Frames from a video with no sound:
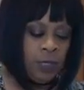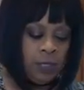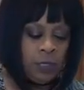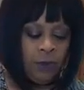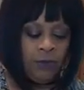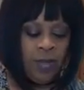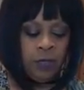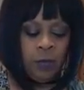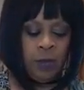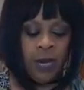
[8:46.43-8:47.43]
So if I
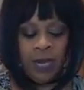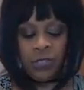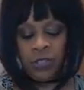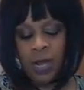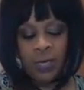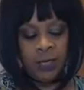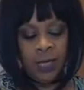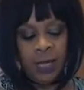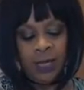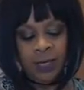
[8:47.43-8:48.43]
know I like chocolate
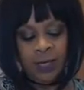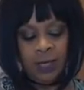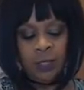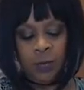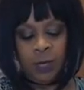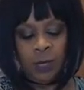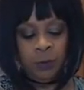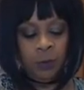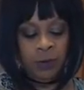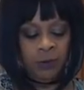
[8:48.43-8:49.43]
cake, guess what?
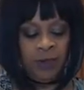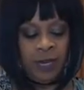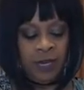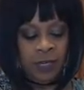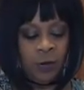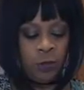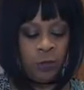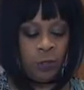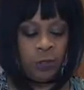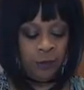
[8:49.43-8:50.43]
I'm going to find an
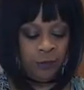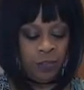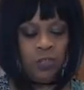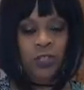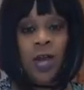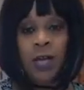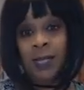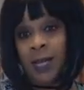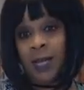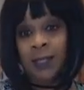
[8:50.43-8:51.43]
alternative
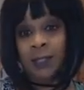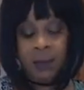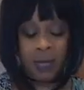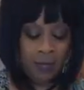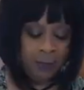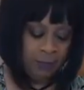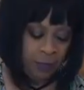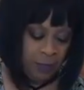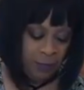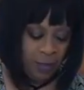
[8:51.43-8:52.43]
chocolate cake to make.
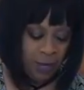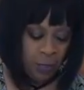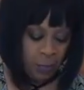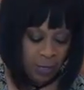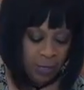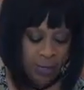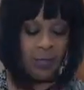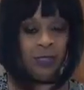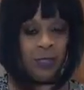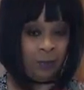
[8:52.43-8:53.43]
If I know I
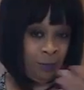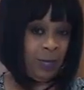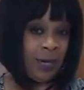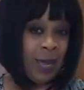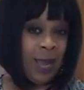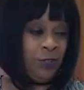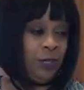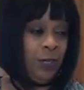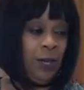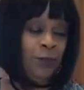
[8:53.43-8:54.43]

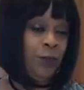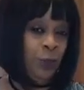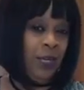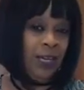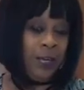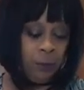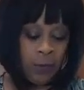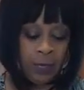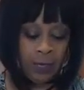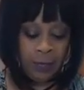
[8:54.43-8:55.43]
actually love zucchini
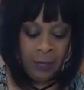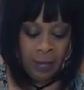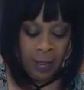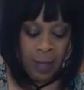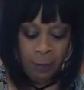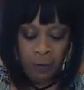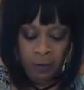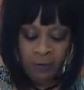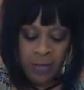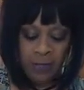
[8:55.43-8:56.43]
bread, I'm going
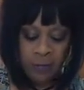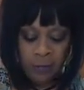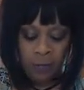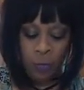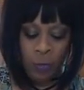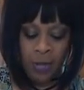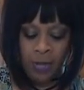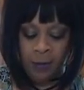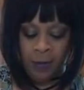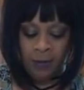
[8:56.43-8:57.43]
to find a different
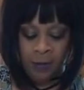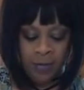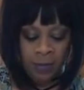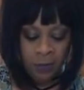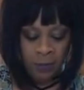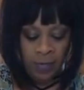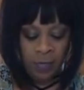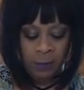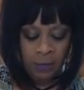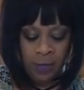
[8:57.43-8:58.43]
way of making
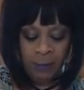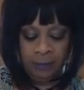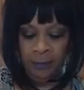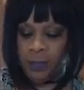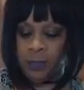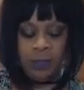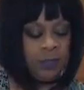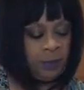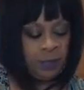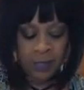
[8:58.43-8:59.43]
zucchini bread.
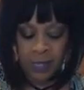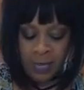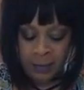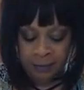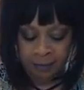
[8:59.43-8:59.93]
Simple as that.